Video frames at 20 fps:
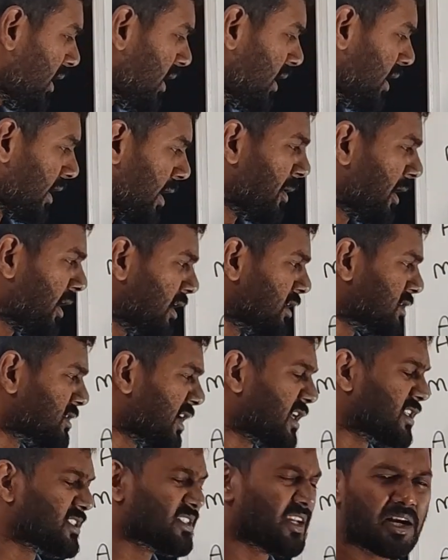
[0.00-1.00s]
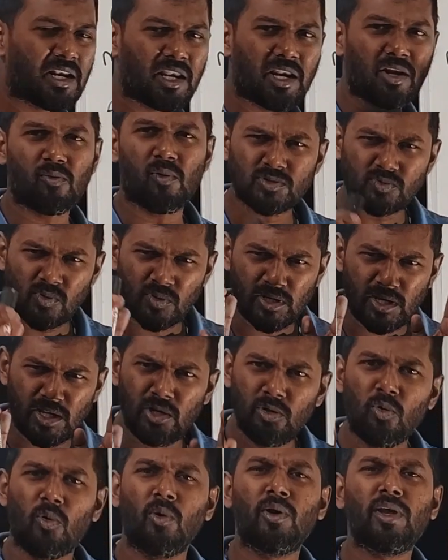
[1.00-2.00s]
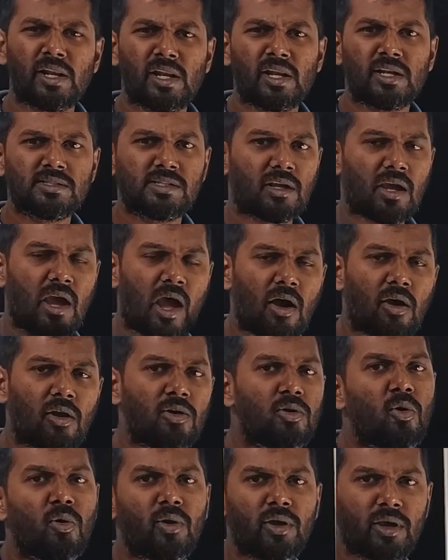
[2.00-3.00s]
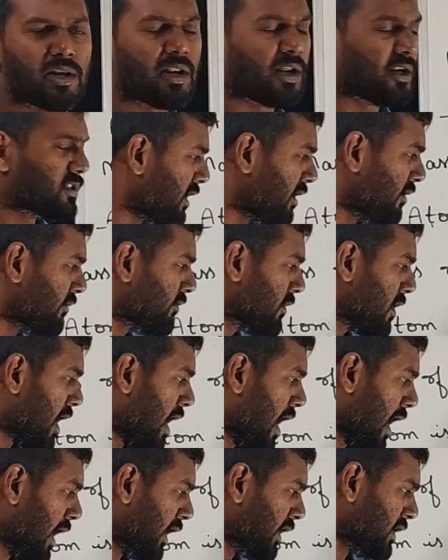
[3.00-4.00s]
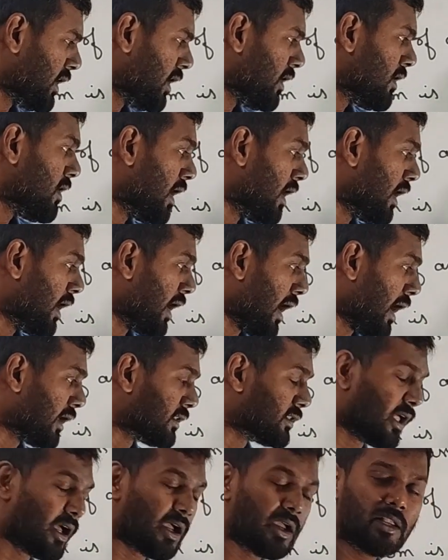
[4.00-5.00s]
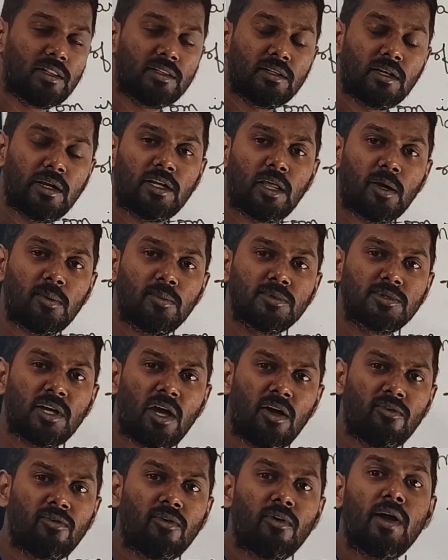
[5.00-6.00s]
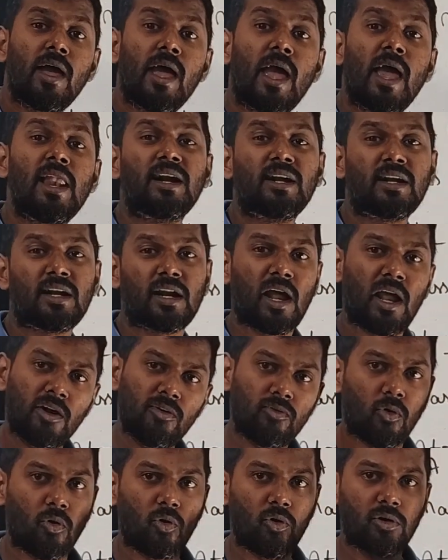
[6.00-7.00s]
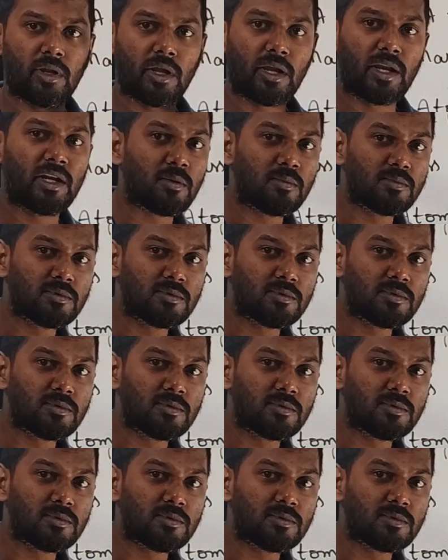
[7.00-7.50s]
the chemical change, it requires only low energy and in terms of electron volt,